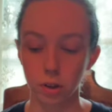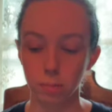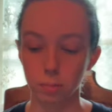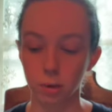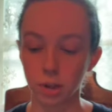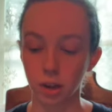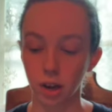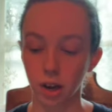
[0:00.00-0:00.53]

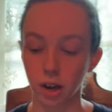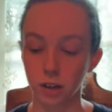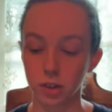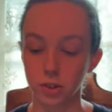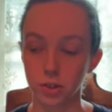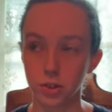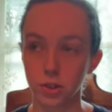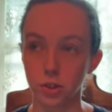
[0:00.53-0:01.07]

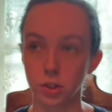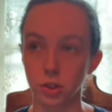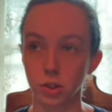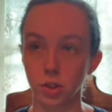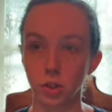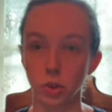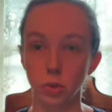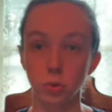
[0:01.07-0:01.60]
because
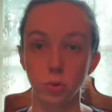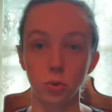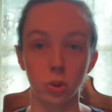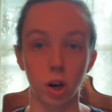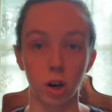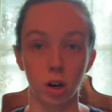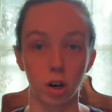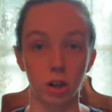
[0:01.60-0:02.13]

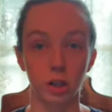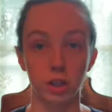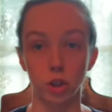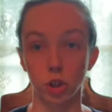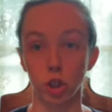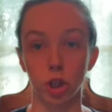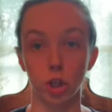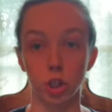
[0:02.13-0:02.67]
you are in
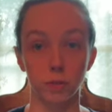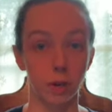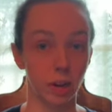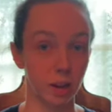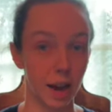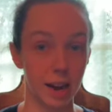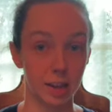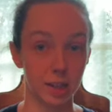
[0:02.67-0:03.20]
charge of a
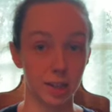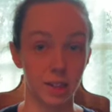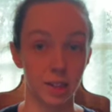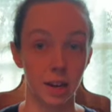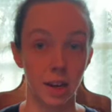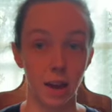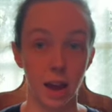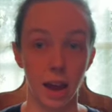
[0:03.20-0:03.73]
class,
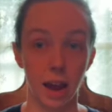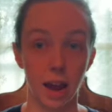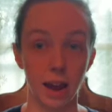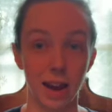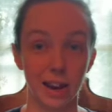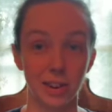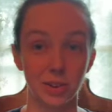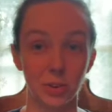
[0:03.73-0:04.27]

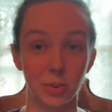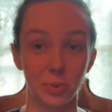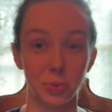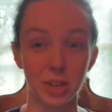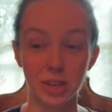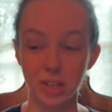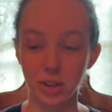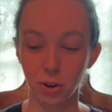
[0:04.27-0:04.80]
and
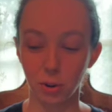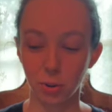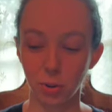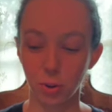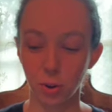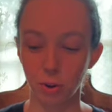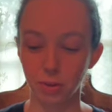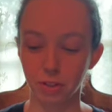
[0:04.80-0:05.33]
we
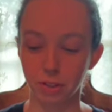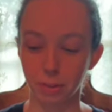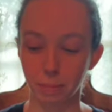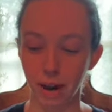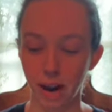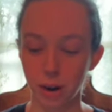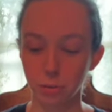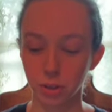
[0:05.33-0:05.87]
hold the
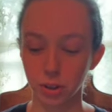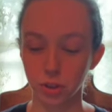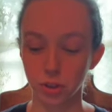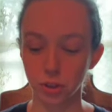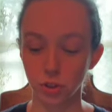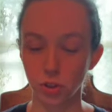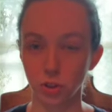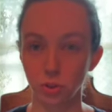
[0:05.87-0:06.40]

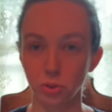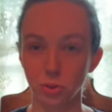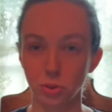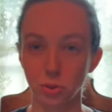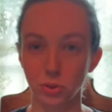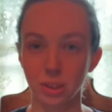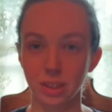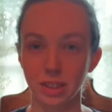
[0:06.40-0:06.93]
power
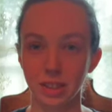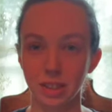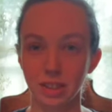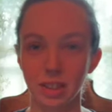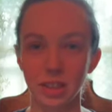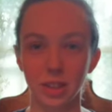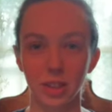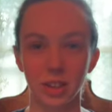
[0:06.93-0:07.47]
to
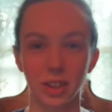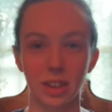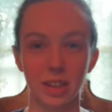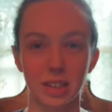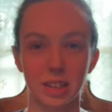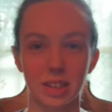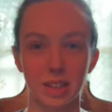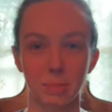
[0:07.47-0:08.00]
either
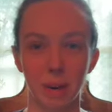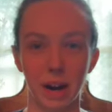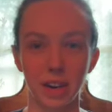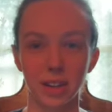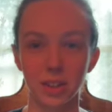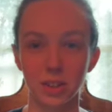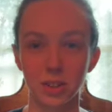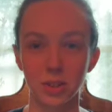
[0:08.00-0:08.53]

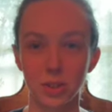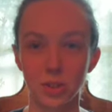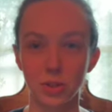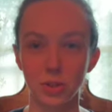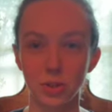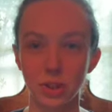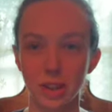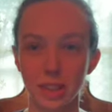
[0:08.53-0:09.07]
inspire
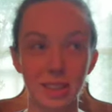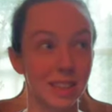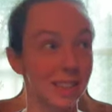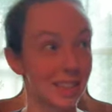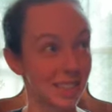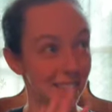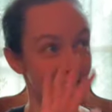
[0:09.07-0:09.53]
students